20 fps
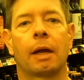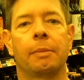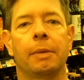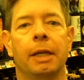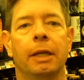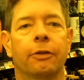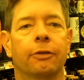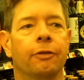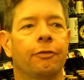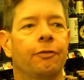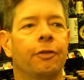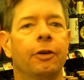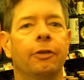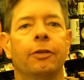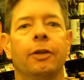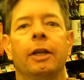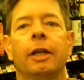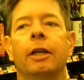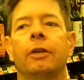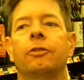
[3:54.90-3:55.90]
I mean, it's the
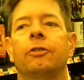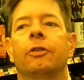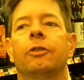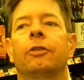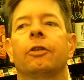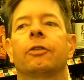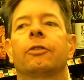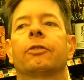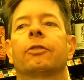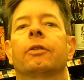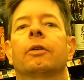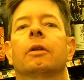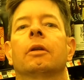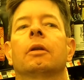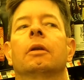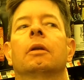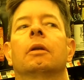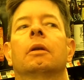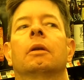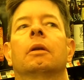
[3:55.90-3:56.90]
first thing that hits you is just
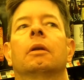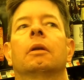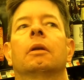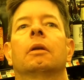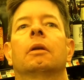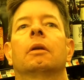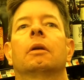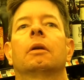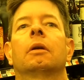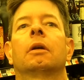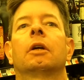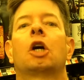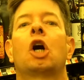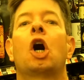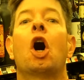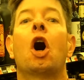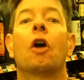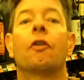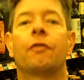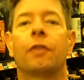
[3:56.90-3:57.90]

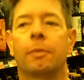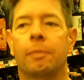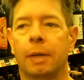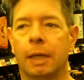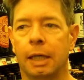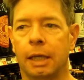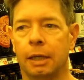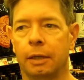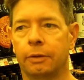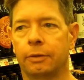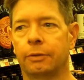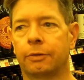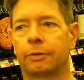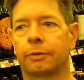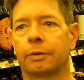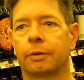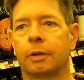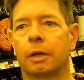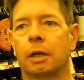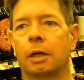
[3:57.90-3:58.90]
coffee
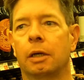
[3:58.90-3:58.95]
beans.